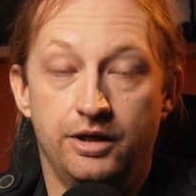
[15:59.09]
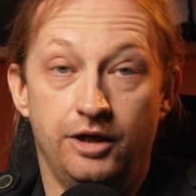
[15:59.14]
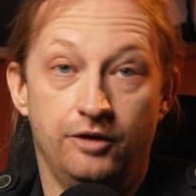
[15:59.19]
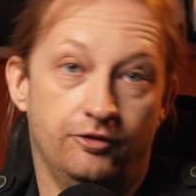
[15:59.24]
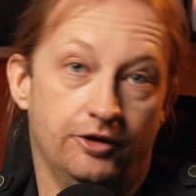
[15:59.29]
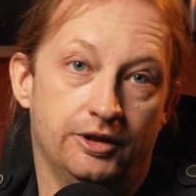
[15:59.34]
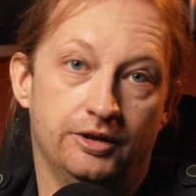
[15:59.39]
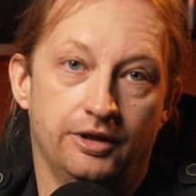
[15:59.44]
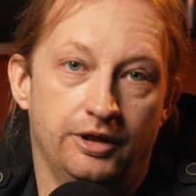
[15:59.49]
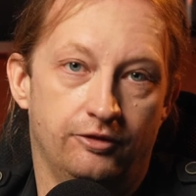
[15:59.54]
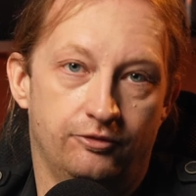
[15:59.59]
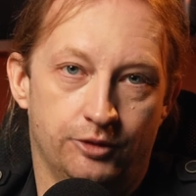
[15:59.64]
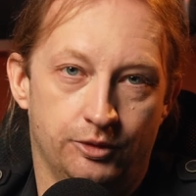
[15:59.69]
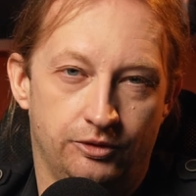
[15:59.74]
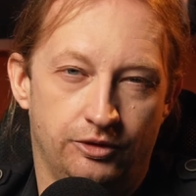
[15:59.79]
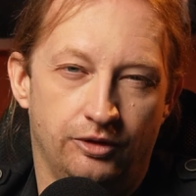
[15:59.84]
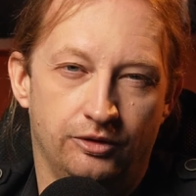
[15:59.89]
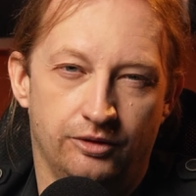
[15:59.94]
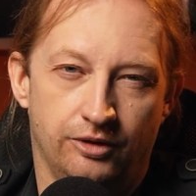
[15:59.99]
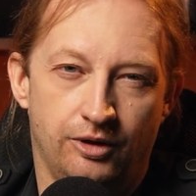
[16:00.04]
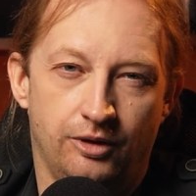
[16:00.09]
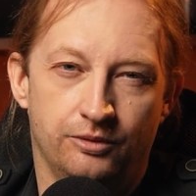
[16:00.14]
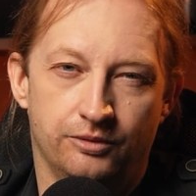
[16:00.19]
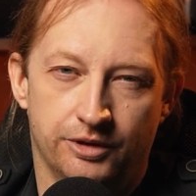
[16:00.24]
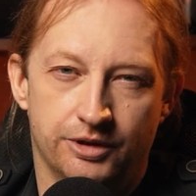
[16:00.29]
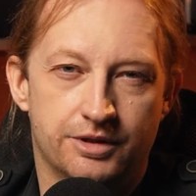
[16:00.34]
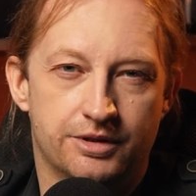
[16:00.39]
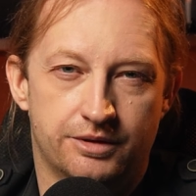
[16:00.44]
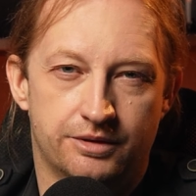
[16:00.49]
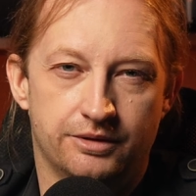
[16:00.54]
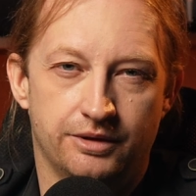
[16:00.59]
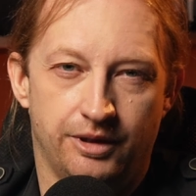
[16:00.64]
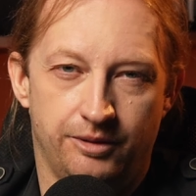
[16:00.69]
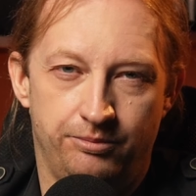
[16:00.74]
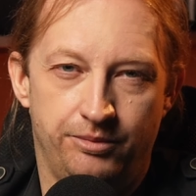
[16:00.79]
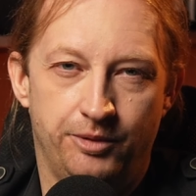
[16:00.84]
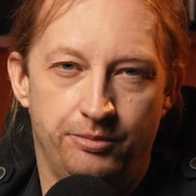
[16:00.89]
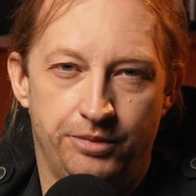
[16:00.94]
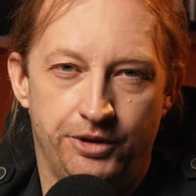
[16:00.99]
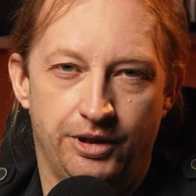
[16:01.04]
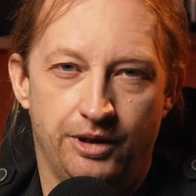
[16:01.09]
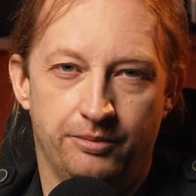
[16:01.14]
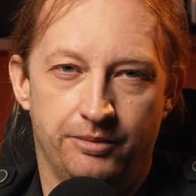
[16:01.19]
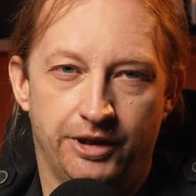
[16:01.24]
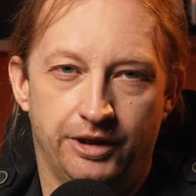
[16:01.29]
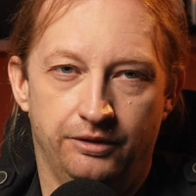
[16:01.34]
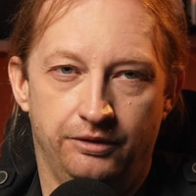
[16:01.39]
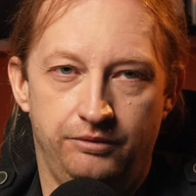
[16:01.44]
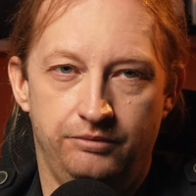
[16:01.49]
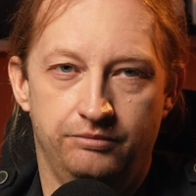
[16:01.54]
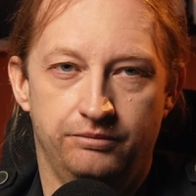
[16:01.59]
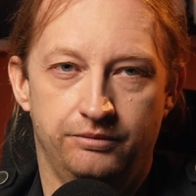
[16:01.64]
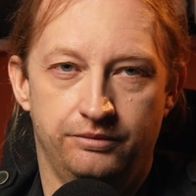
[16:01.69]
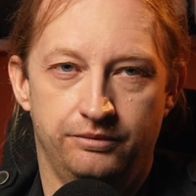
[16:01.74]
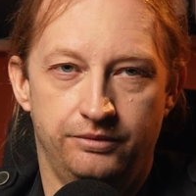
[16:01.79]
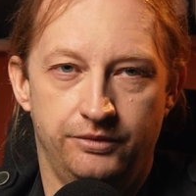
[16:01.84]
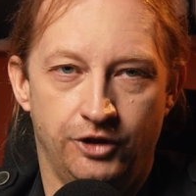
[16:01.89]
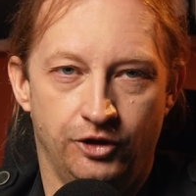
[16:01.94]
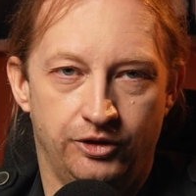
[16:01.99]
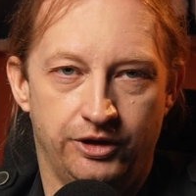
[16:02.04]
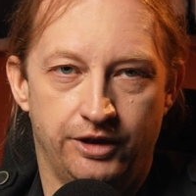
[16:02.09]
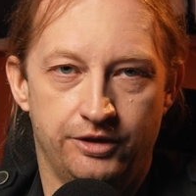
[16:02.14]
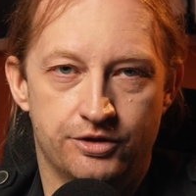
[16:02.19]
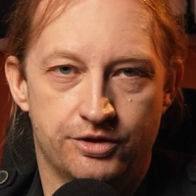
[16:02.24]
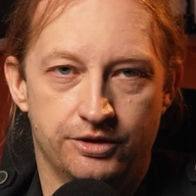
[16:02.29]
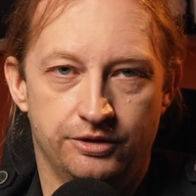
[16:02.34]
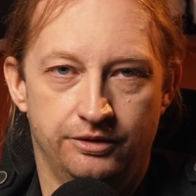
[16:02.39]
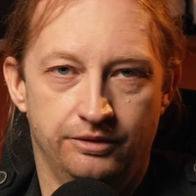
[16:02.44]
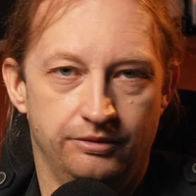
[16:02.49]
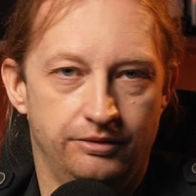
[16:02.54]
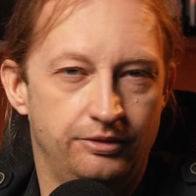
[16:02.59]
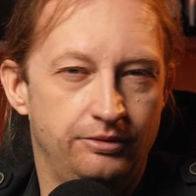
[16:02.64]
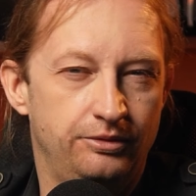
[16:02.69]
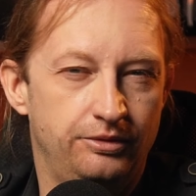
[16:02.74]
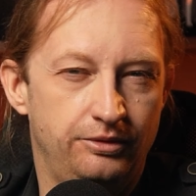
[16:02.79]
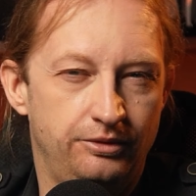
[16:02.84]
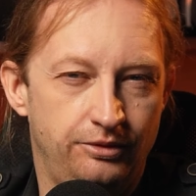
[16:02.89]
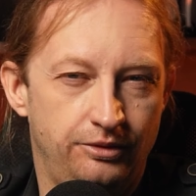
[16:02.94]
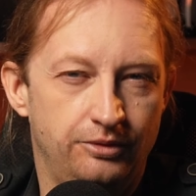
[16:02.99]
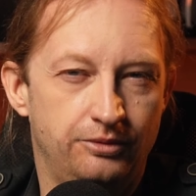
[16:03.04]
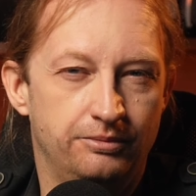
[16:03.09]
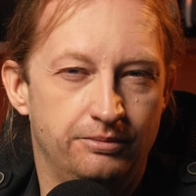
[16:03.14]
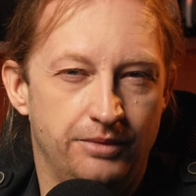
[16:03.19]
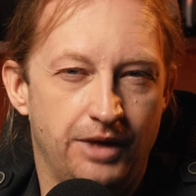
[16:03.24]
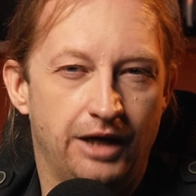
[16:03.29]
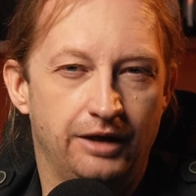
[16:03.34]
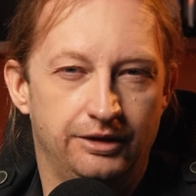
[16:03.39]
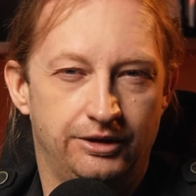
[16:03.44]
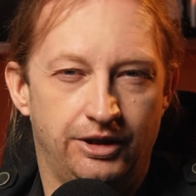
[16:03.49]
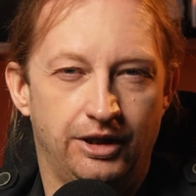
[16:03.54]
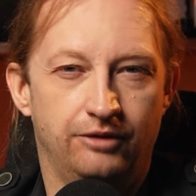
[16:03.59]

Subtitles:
Even if you don't know it's a BPMN notation, you might